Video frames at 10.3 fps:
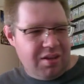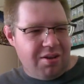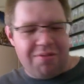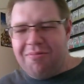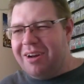
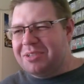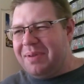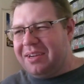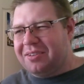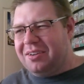
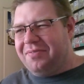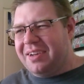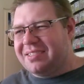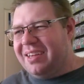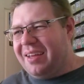watchmaker couldn't
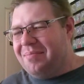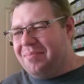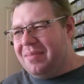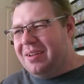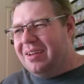fix it,
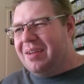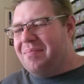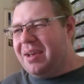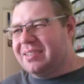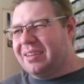and
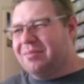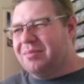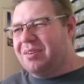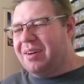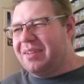Meg's like,
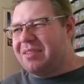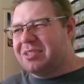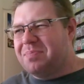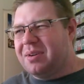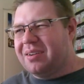well, I think
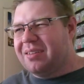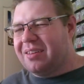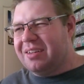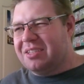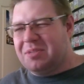
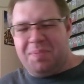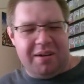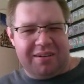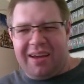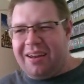the
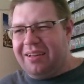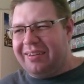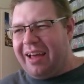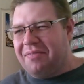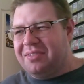spirit kind of
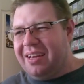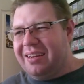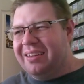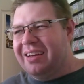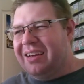left
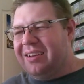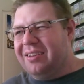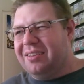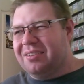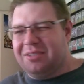it.
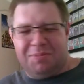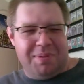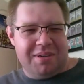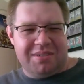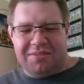Their
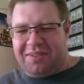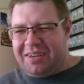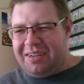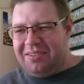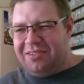spirits are
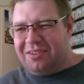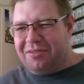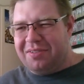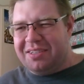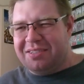very
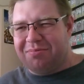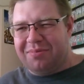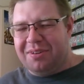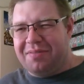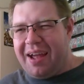
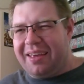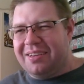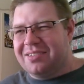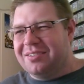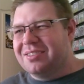nerve-wracking,
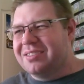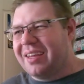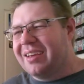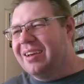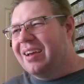so she's
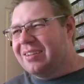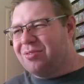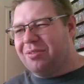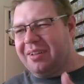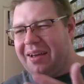like,
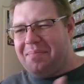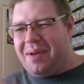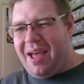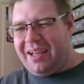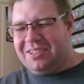told to come
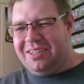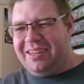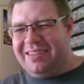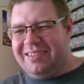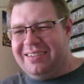back. She
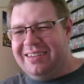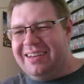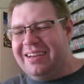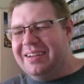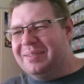didn't.
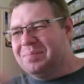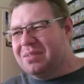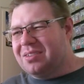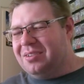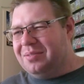
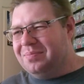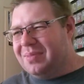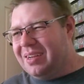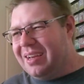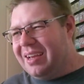So,
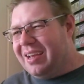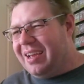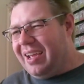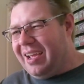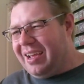
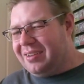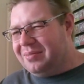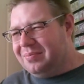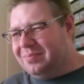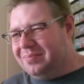
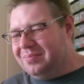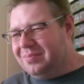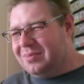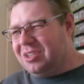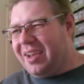and
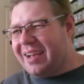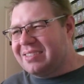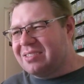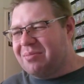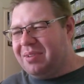she asked
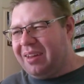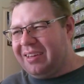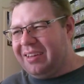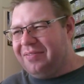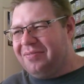this woman,
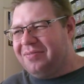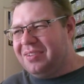like, if,